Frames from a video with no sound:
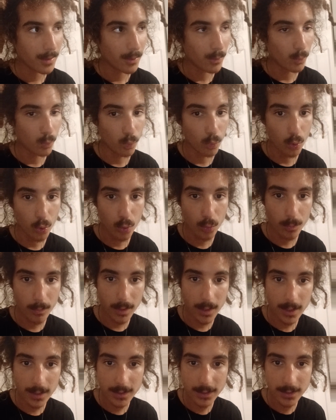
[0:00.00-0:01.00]
womb
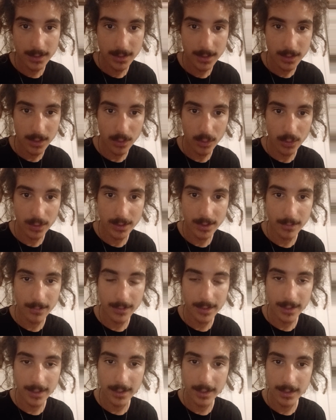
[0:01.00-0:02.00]
us or
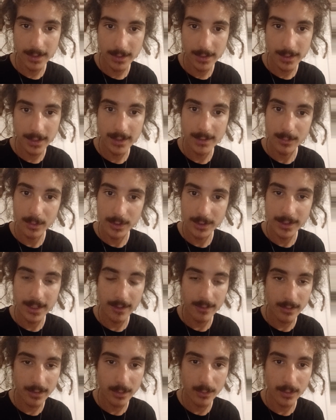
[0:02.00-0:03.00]
something. That's most
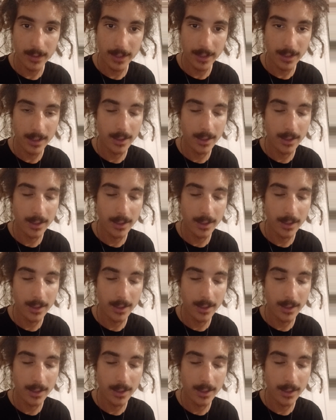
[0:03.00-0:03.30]
definitely what it